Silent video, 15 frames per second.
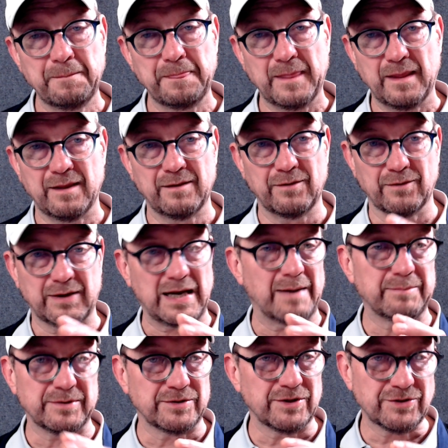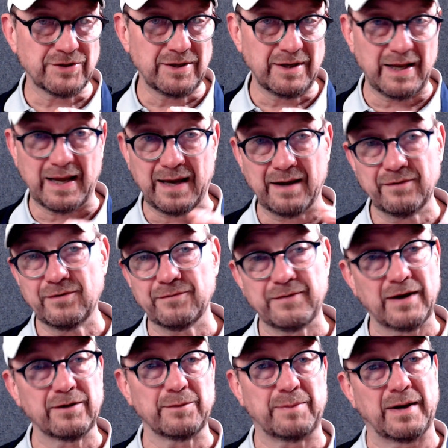your composition and your
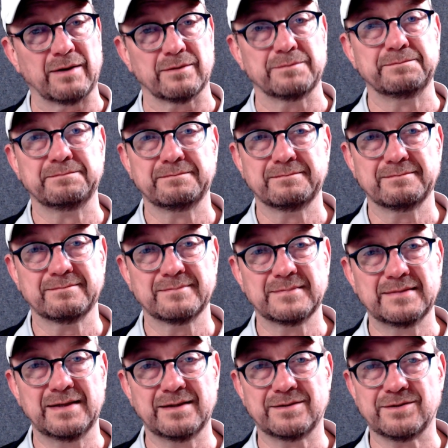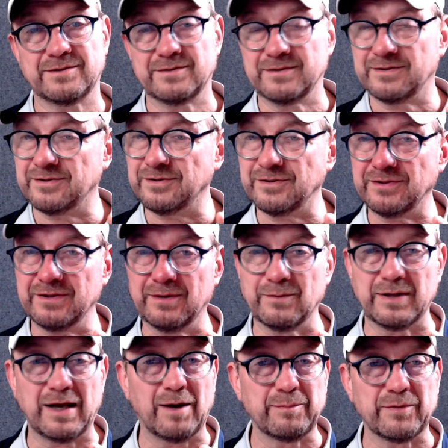value pattern. It will
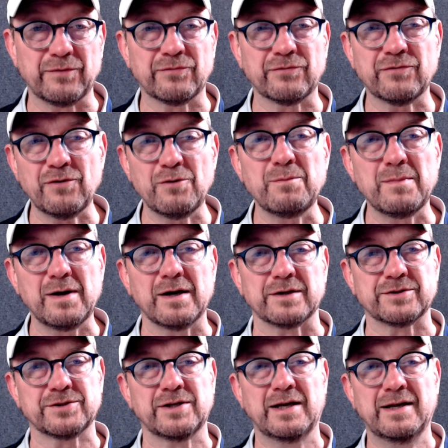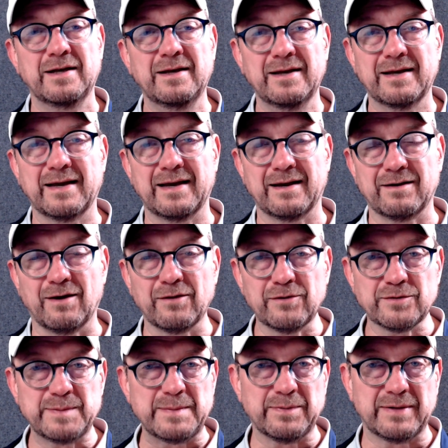help you so much. And all those
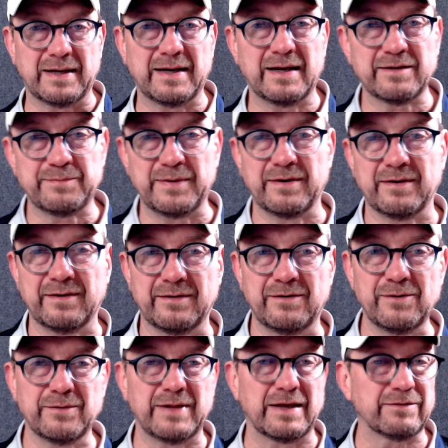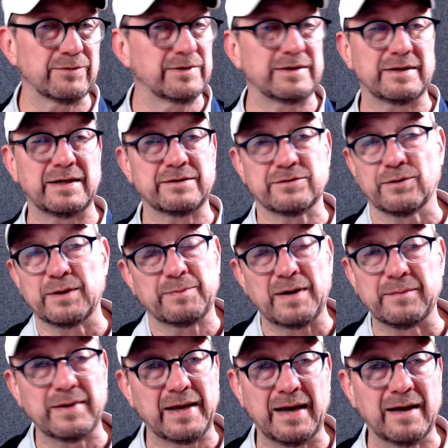people that asked me to do it, that's the only problem
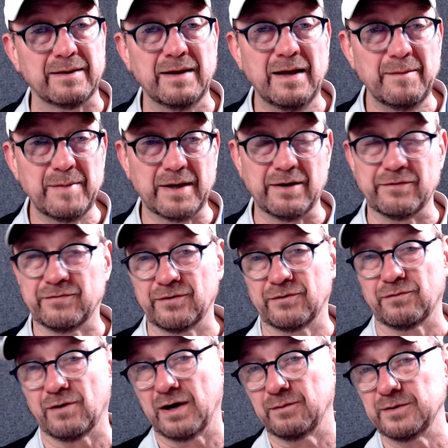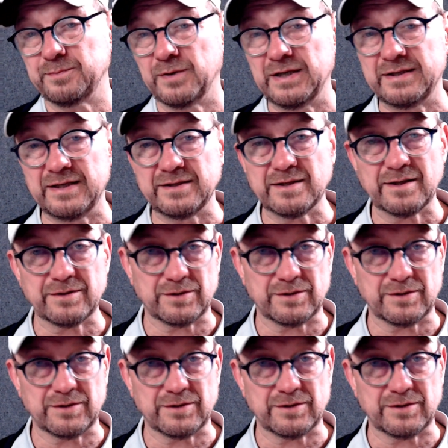they had, because their drawing was pretty decent because they were